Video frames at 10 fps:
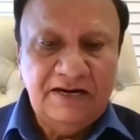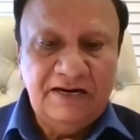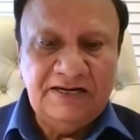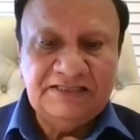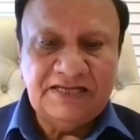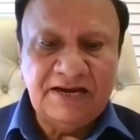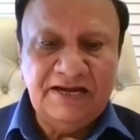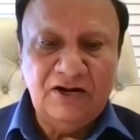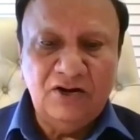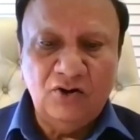It is
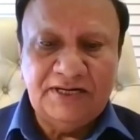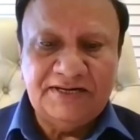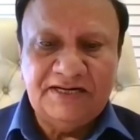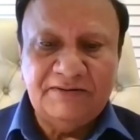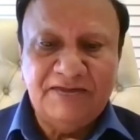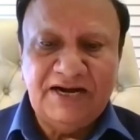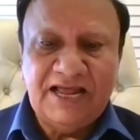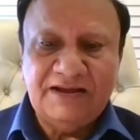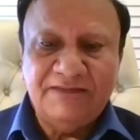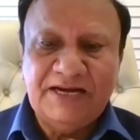again not a treatment
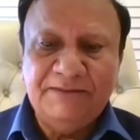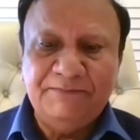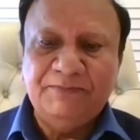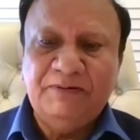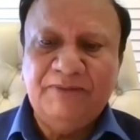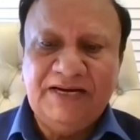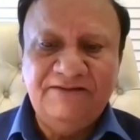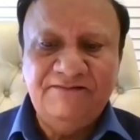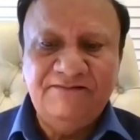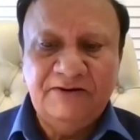like many people
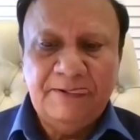believe.